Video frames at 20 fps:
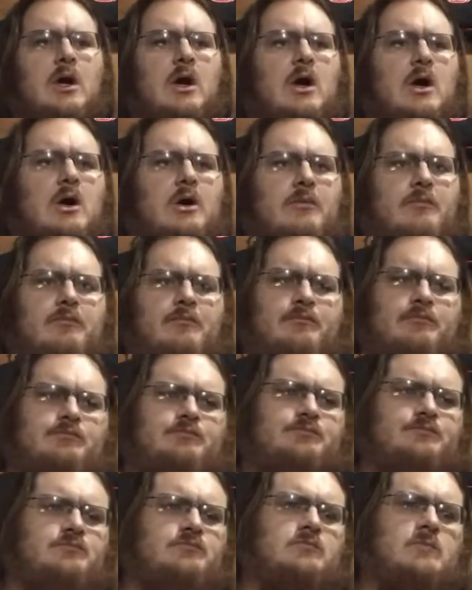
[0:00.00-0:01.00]

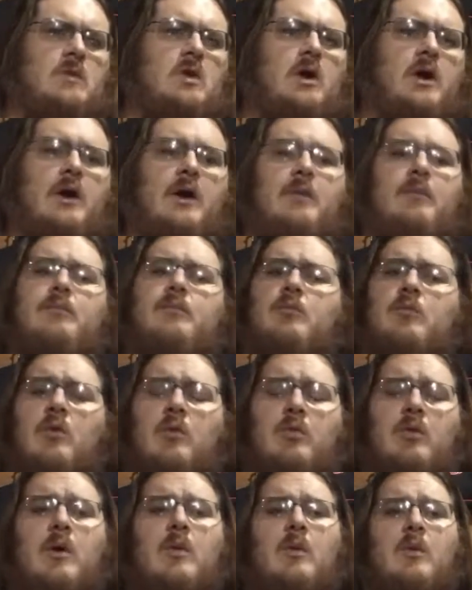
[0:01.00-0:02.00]
I
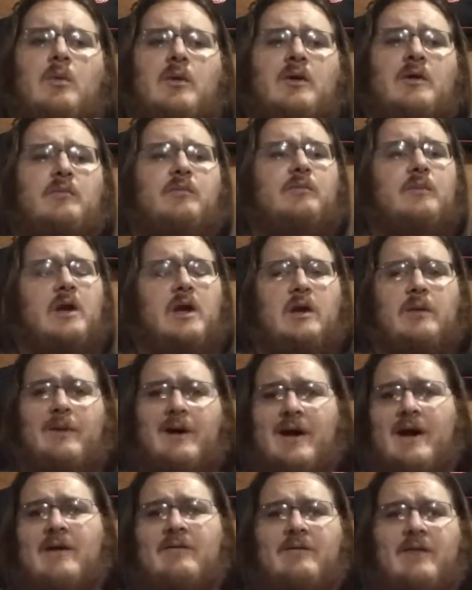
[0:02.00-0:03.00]
will probably eat
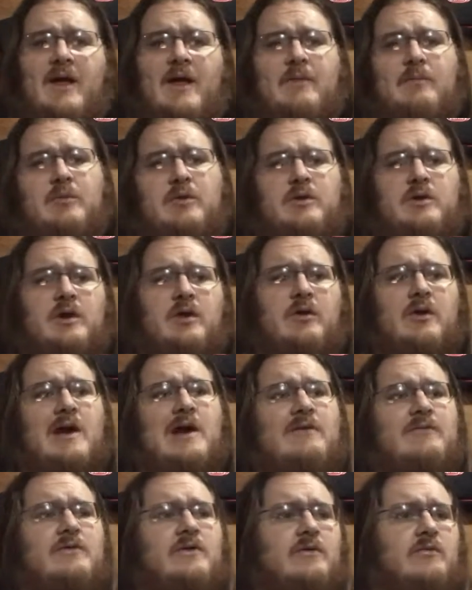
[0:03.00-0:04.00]
about half of that and put the other
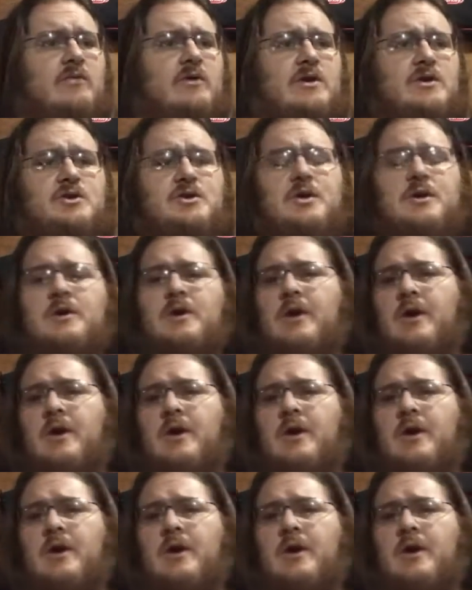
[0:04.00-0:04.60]
half in the fridge.